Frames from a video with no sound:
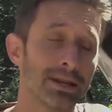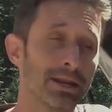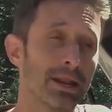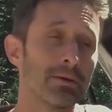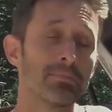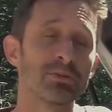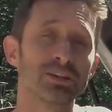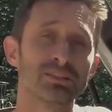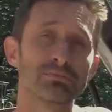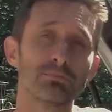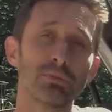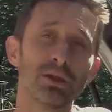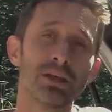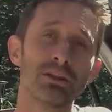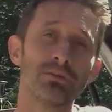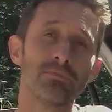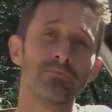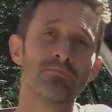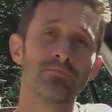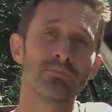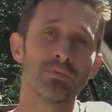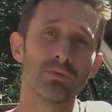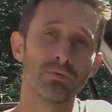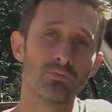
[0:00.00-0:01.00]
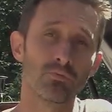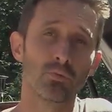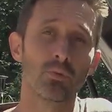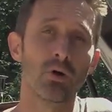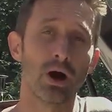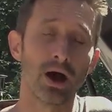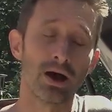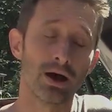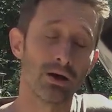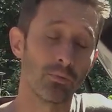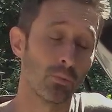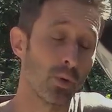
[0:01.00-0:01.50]
I'm going to explain
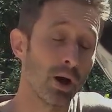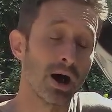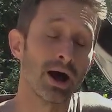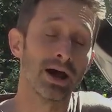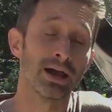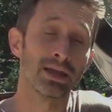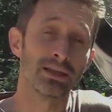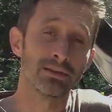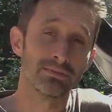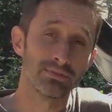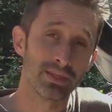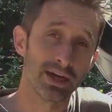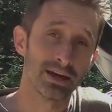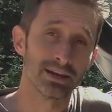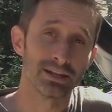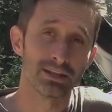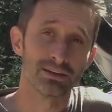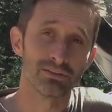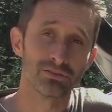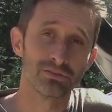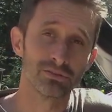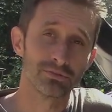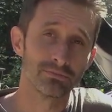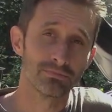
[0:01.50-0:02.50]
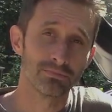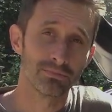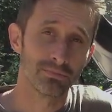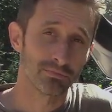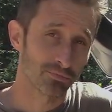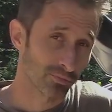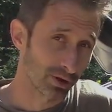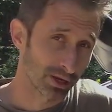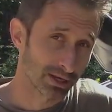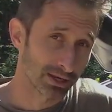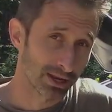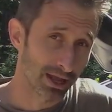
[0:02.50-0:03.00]
uh, why that is
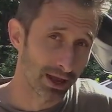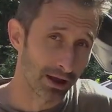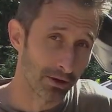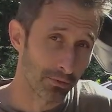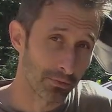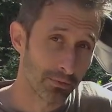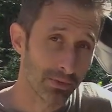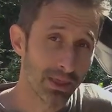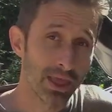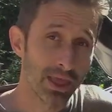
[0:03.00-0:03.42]
right now.